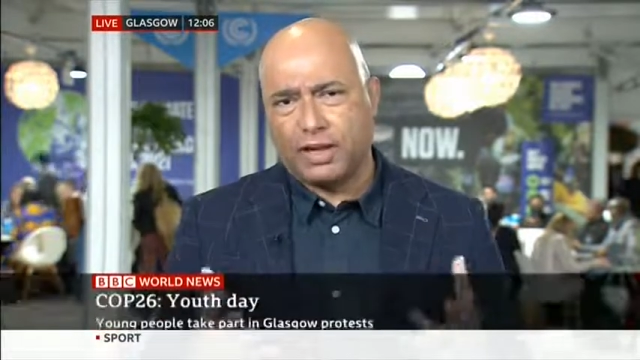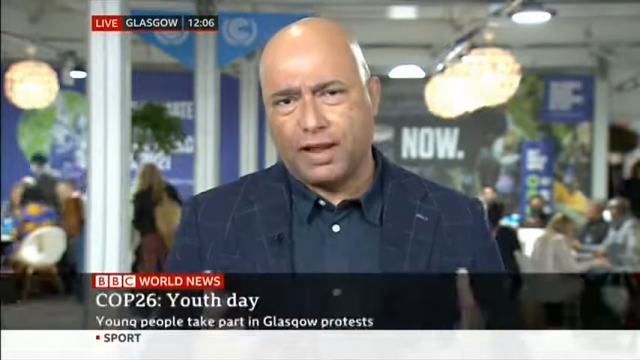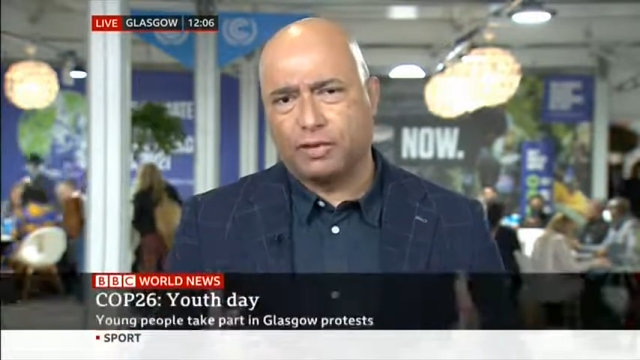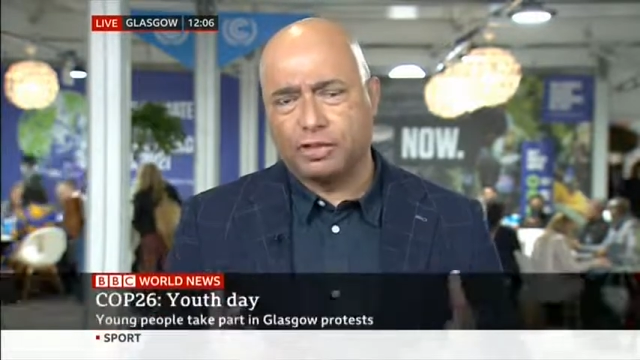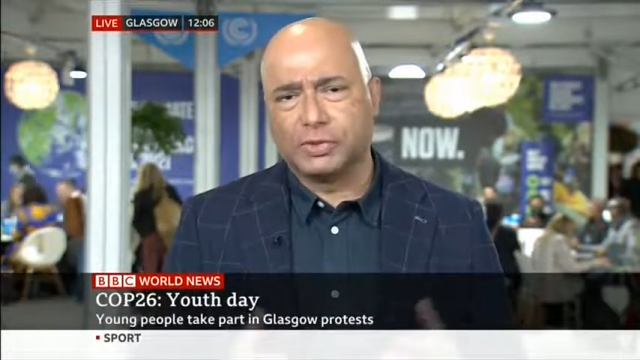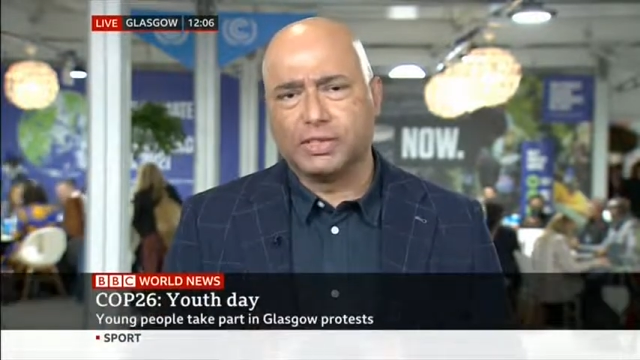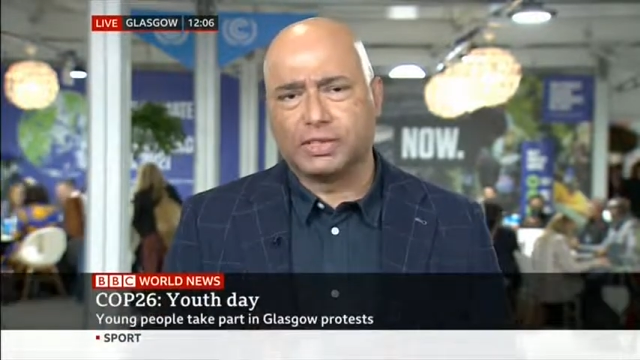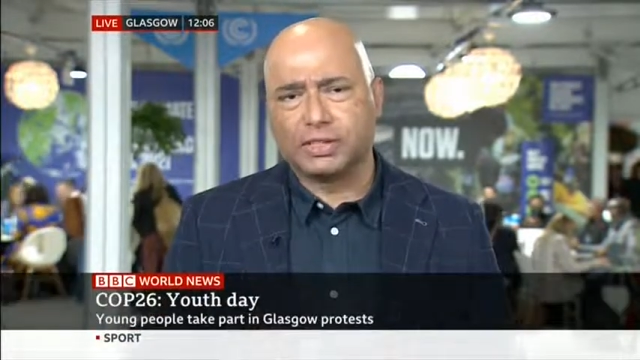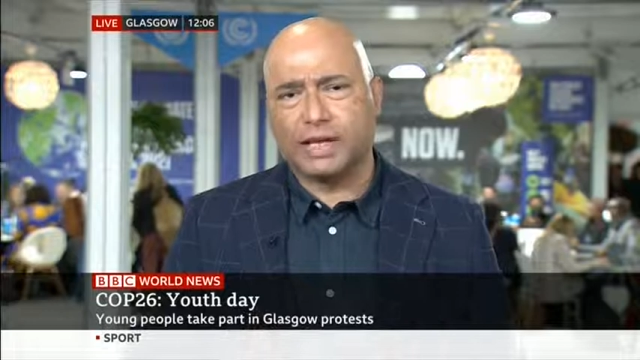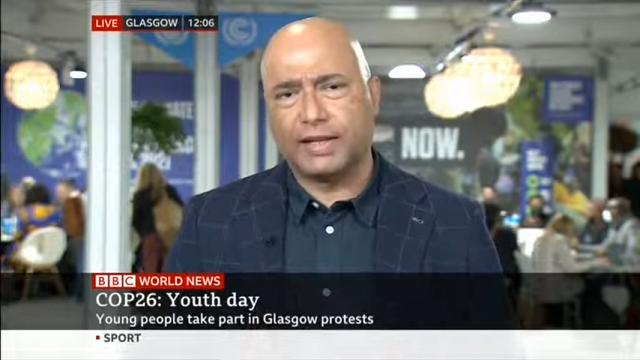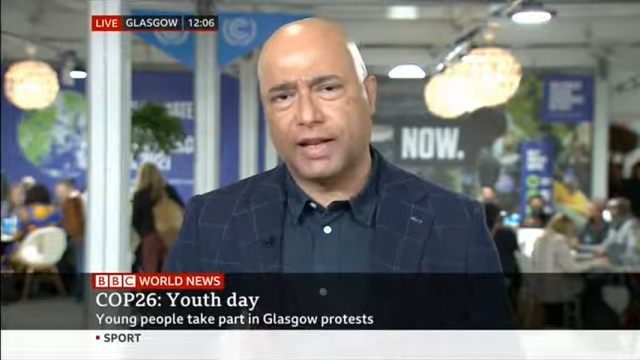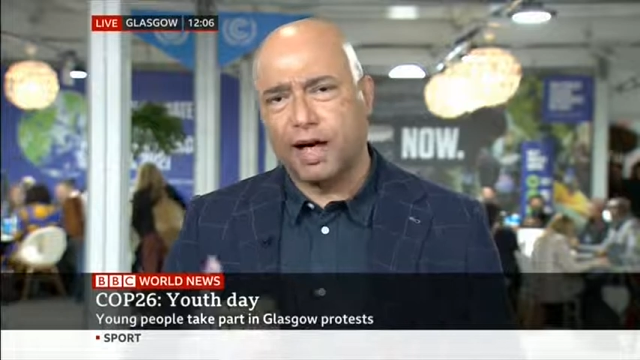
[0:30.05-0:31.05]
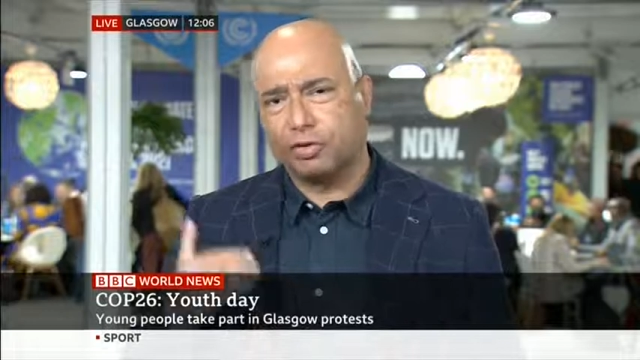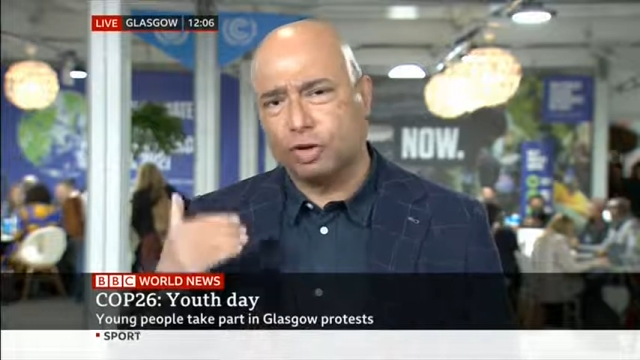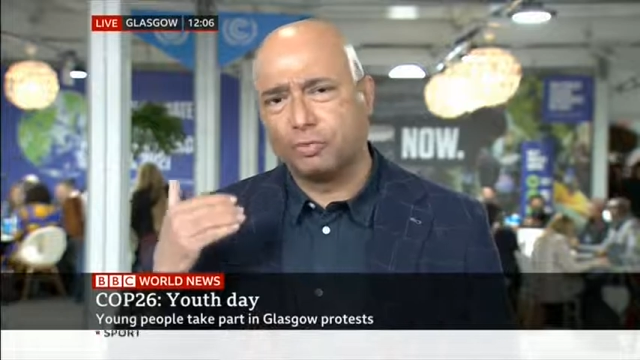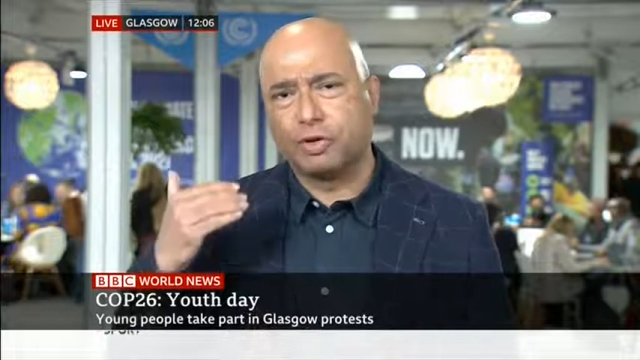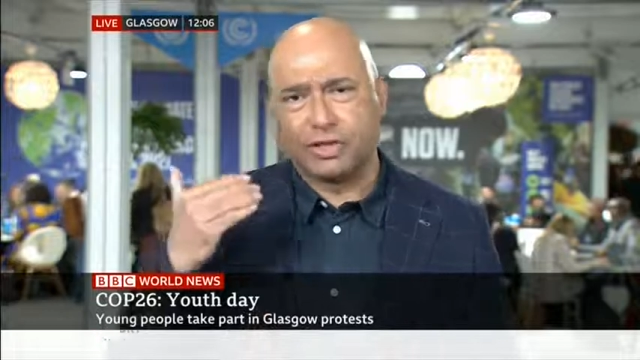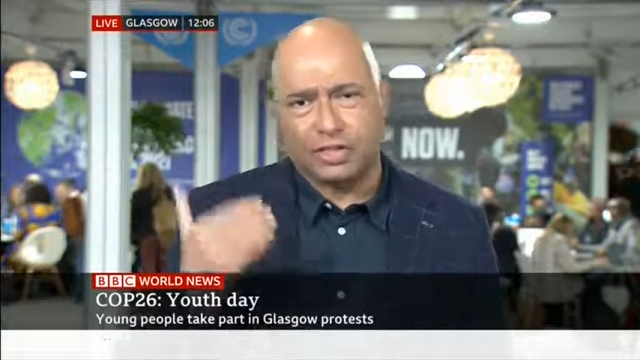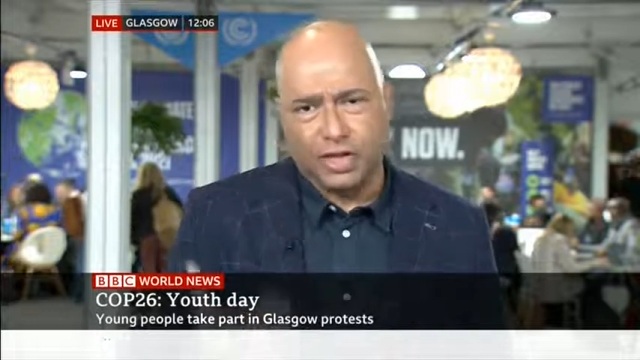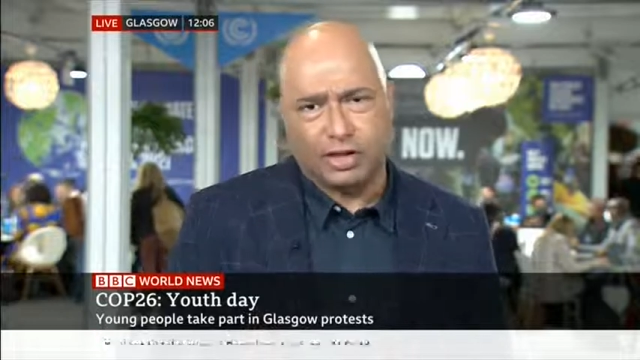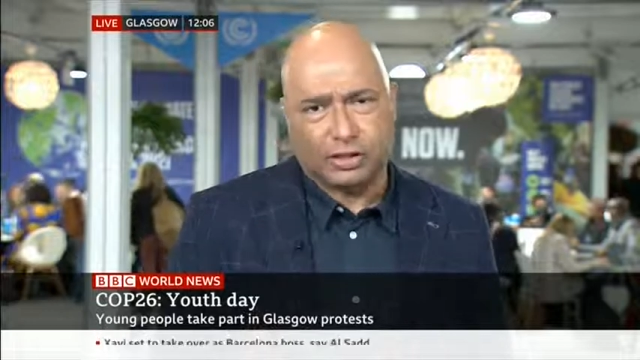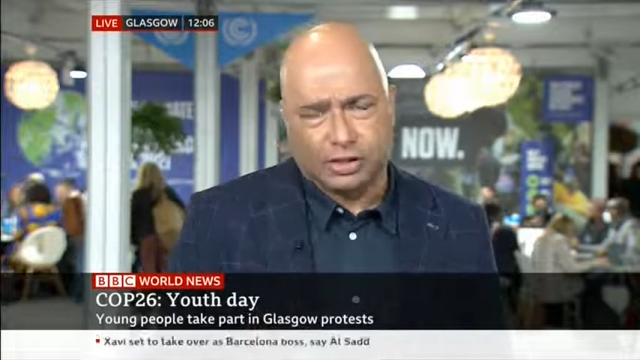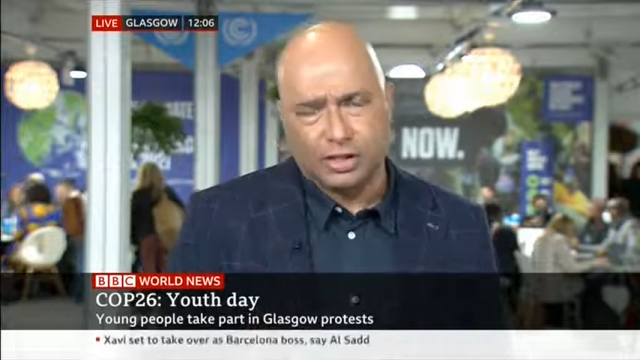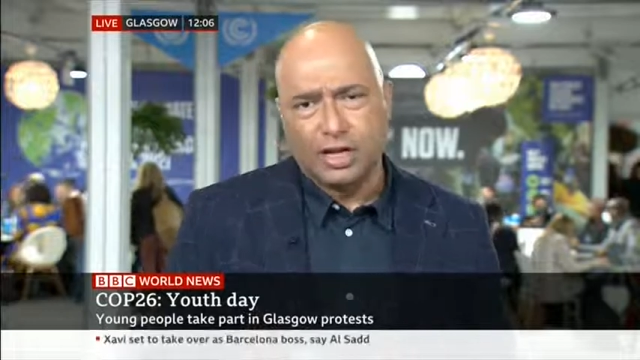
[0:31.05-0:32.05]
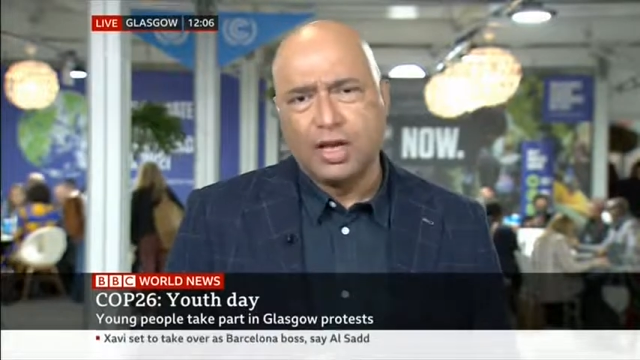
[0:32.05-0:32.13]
announcements and now there'll be results.